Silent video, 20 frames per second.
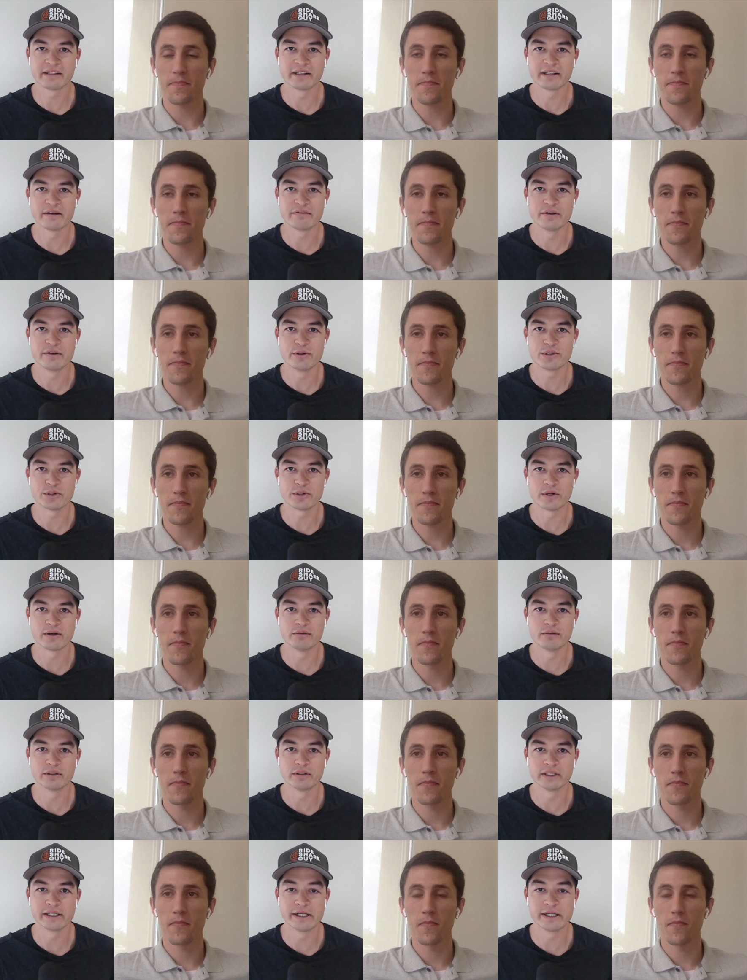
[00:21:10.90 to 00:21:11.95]
Speaker 1: that if you sort of
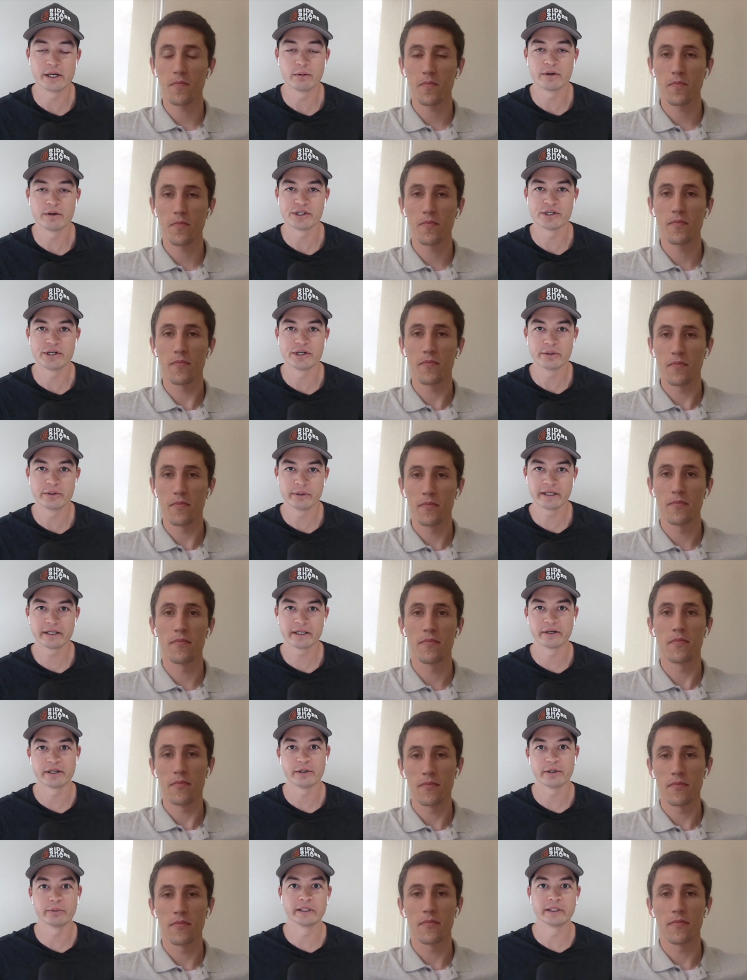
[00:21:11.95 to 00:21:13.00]
really know what you're doing or
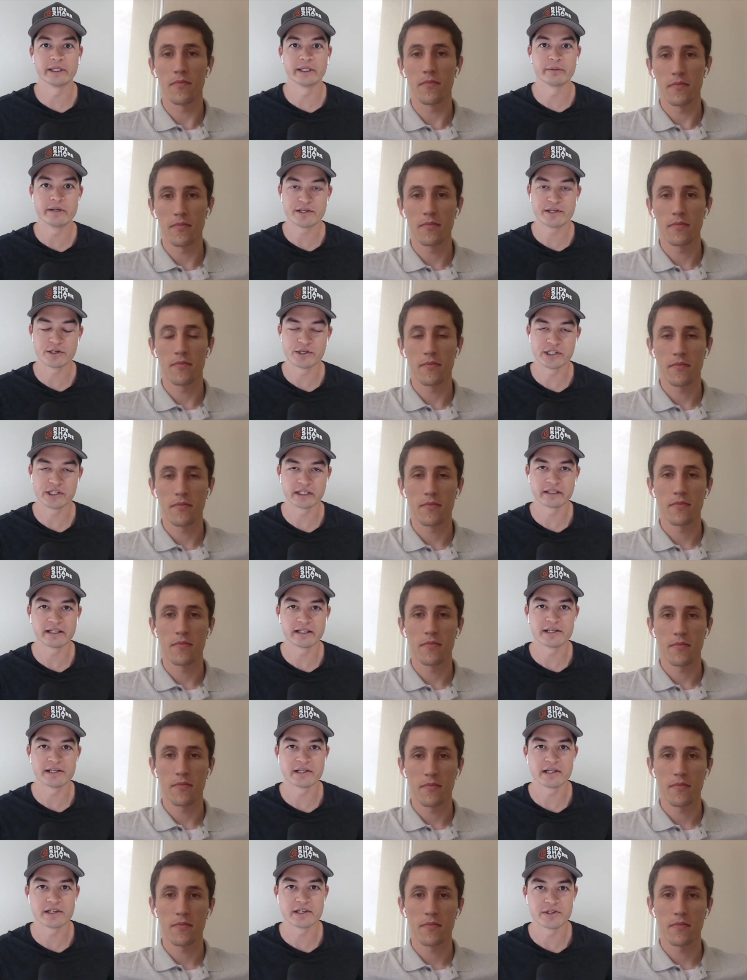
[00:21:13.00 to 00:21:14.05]
you're really researching these
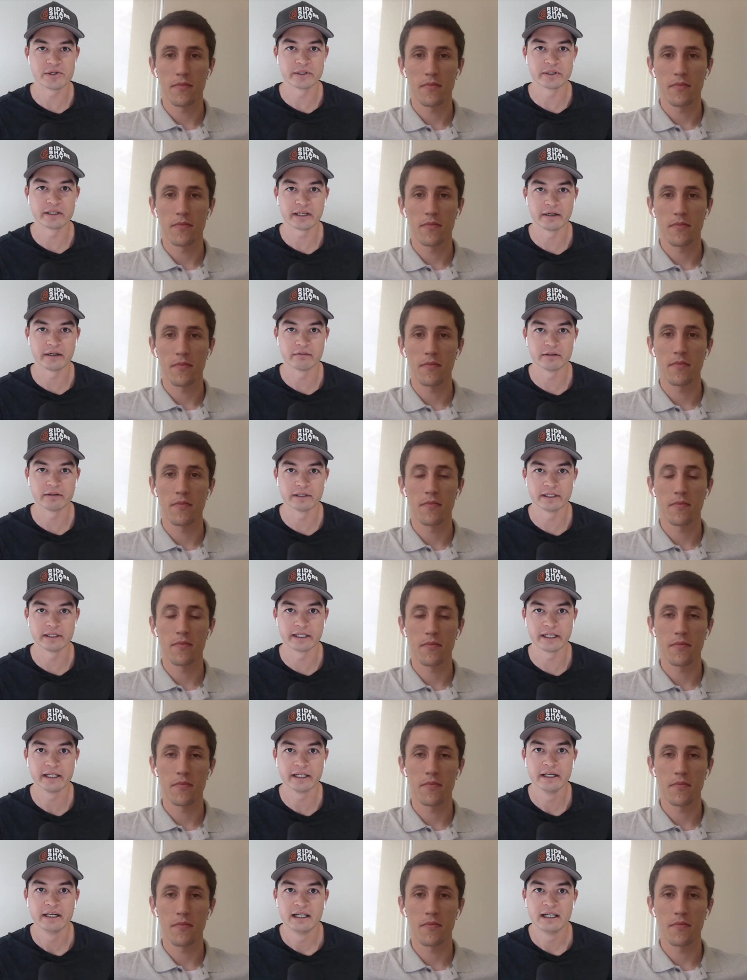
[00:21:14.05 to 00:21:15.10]
things, you can kind of really,
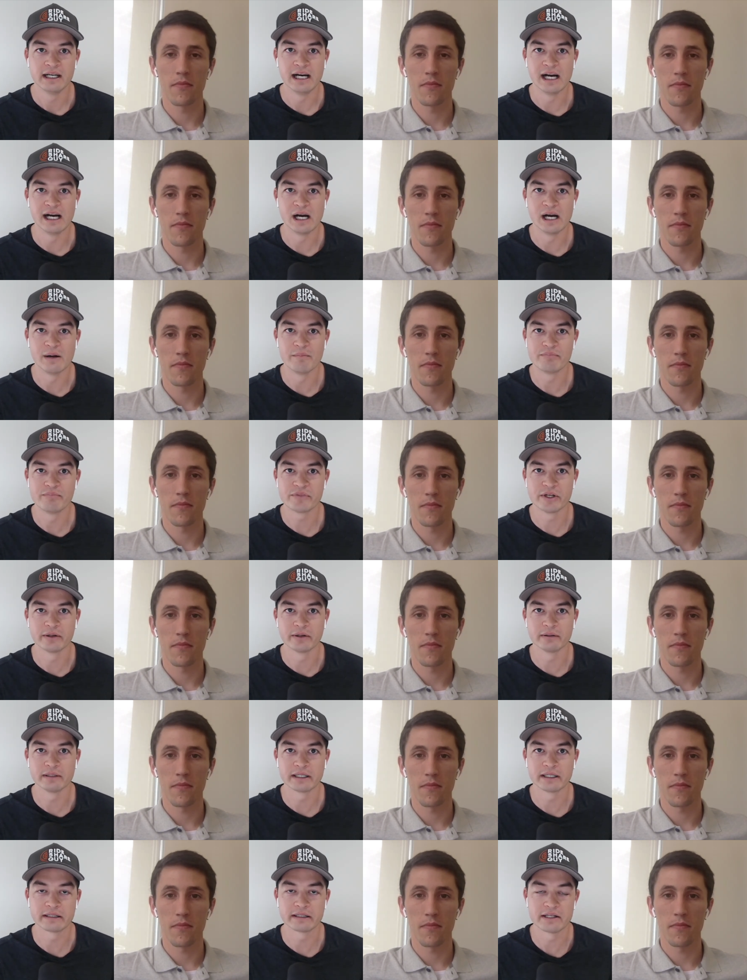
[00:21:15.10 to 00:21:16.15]
um, you know,
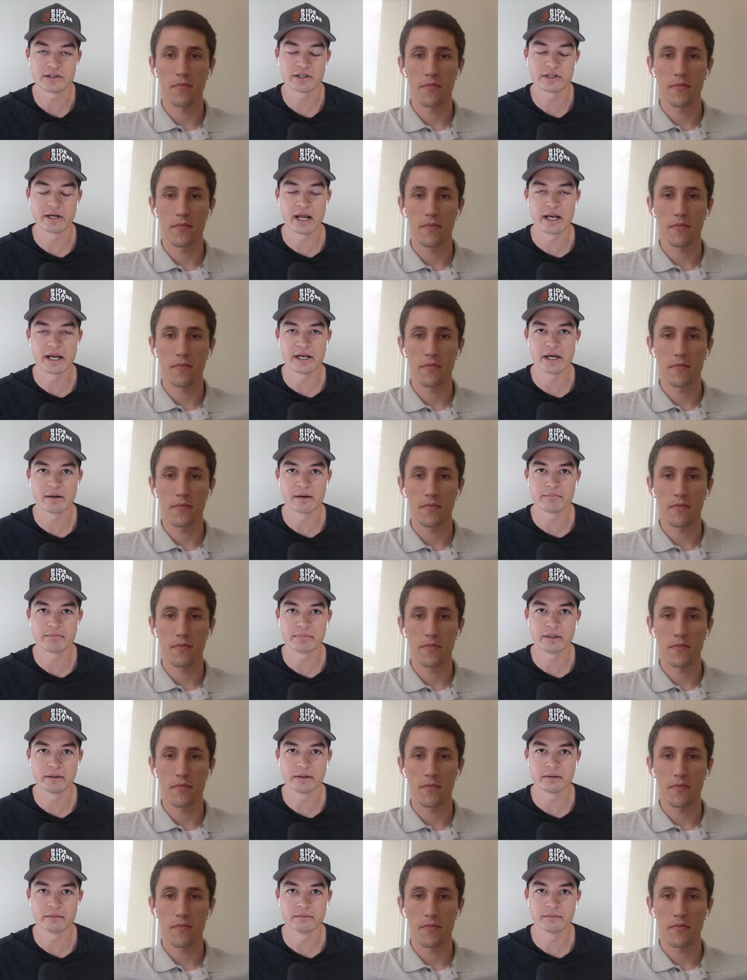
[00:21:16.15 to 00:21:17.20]
like this could end up, you
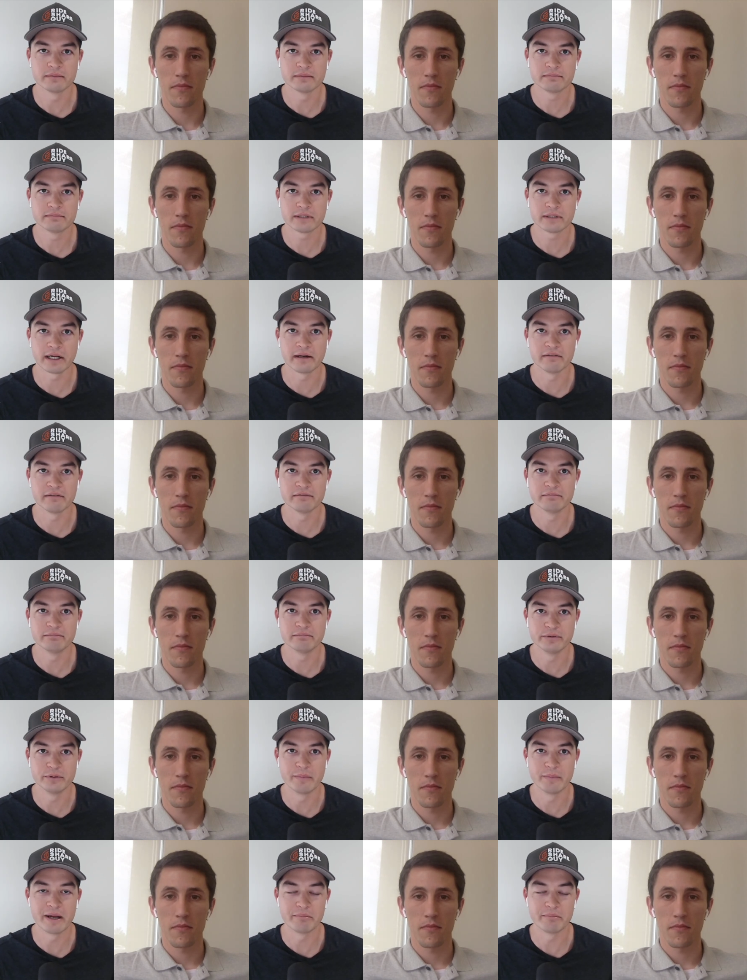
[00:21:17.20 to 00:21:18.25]
know, kind of you
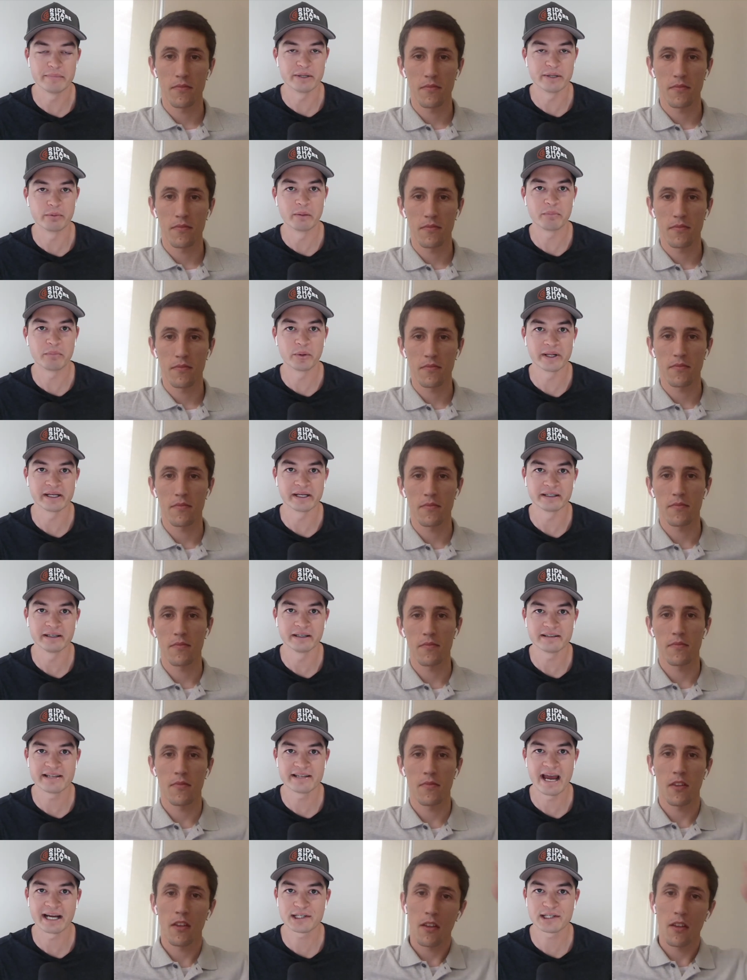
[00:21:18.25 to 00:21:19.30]
might be reporting a
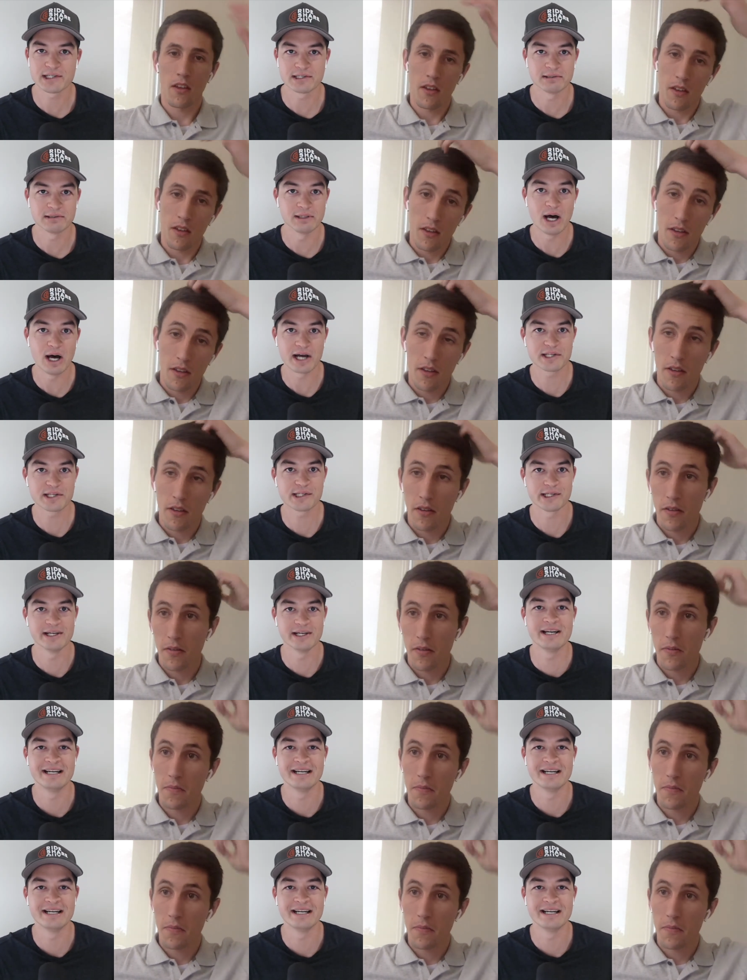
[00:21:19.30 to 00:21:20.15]
tax loss